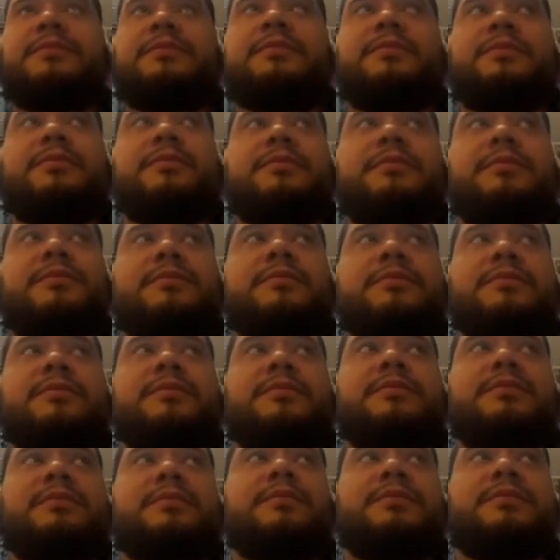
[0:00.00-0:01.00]

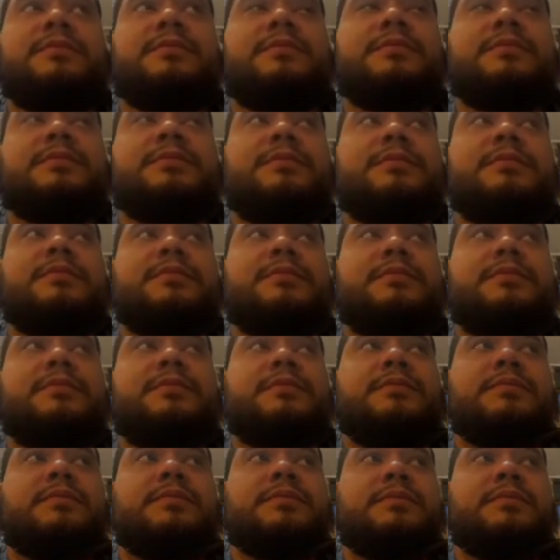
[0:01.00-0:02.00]

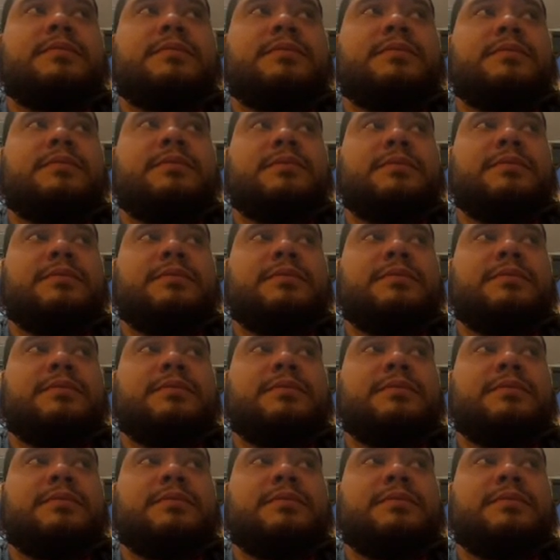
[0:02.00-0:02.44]
[no speech]